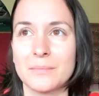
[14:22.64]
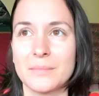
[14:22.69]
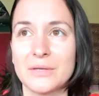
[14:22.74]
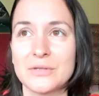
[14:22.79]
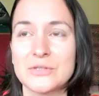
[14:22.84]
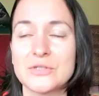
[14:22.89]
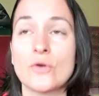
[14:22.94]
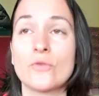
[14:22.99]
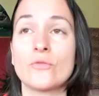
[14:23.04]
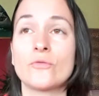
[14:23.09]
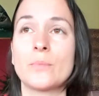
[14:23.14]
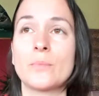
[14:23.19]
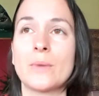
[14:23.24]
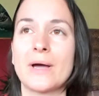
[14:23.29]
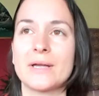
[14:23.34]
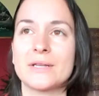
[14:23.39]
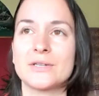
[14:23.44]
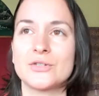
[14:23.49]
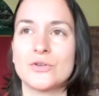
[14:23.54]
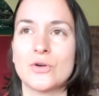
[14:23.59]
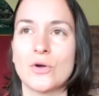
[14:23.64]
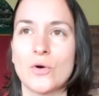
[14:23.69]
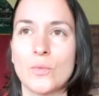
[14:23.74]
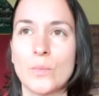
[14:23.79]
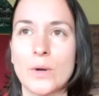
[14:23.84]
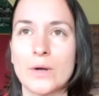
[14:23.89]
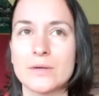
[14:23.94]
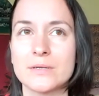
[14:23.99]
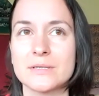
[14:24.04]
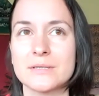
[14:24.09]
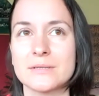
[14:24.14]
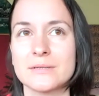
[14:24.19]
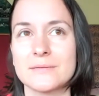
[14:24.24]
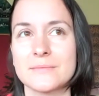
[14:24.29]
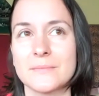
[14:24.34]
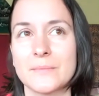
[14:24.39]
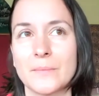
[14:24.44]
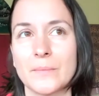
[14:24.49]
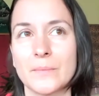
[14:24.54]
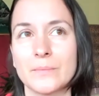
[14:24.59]
Because of my traumas.
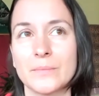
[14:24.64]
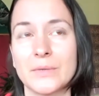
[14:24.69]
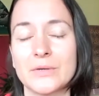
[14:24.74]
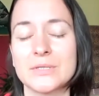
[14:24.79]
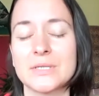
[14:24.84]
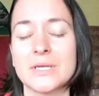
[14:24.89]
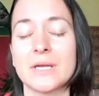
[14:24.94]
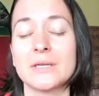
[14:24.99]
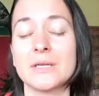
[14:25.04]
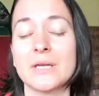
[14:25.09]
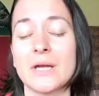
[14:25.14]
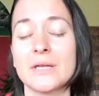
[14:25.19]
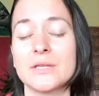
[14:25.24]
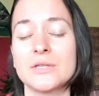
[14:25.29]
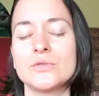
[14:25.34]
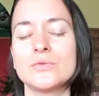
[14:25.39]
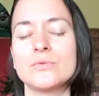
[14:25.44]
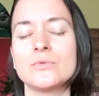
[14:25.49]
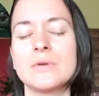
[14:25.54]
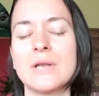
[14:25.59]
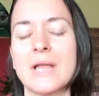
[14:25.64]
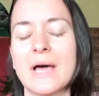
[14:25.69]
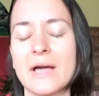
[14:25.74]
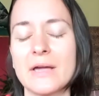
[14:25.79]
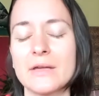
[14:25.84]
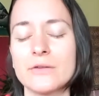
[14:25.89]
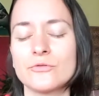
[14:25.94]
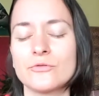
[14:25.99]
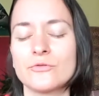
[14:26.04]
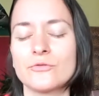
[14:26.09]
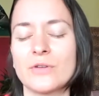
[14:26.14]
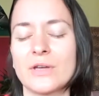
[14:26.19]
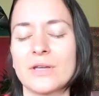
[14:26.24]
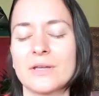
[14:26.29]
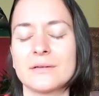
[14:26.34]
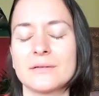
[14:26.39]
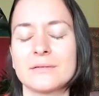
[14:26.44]
Because I knew life